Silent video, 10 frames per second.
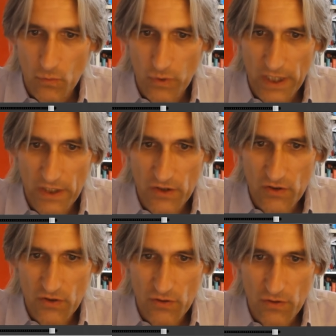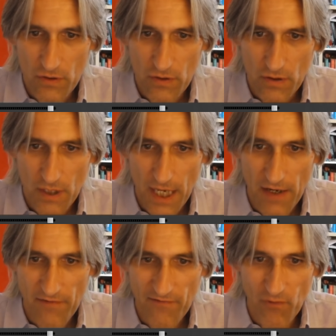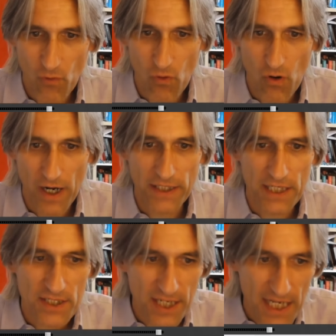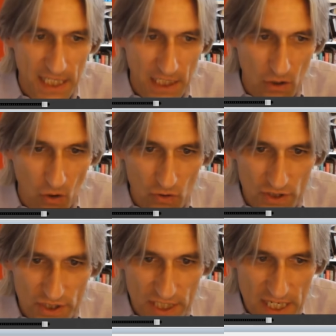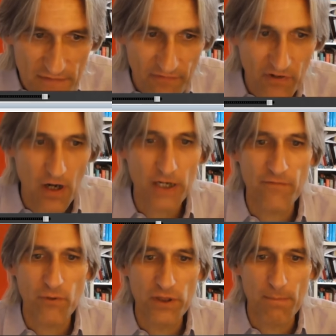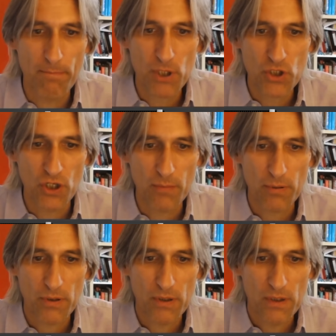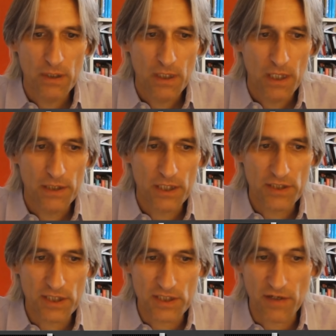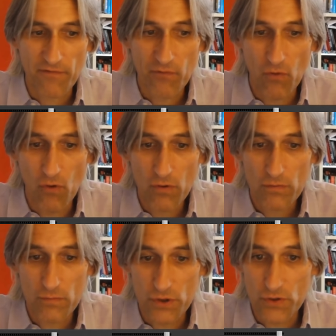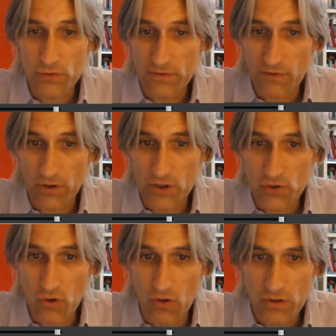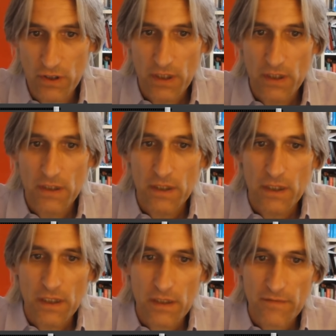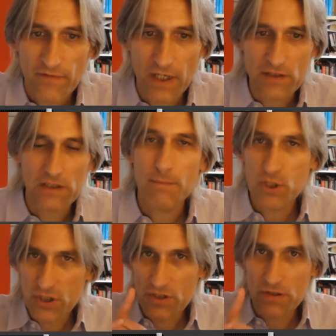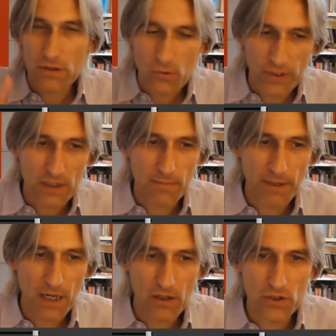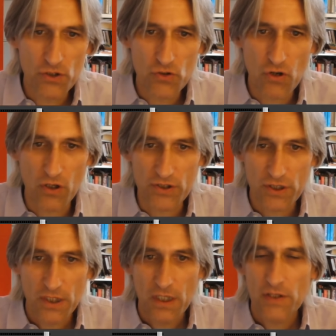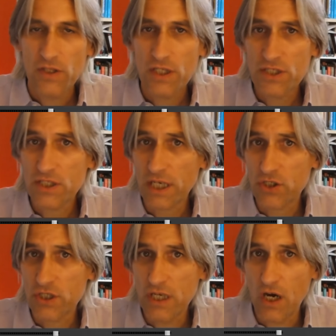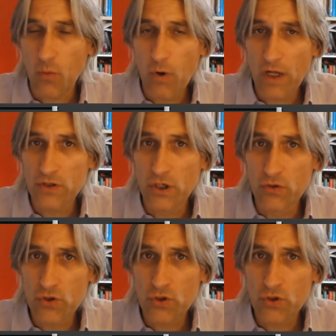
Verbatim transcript: with f4 and then taking on d5 with the bishop and knight takes f4, which was very strong. In fact, let me just quick compare and contrast. This is actually a well-known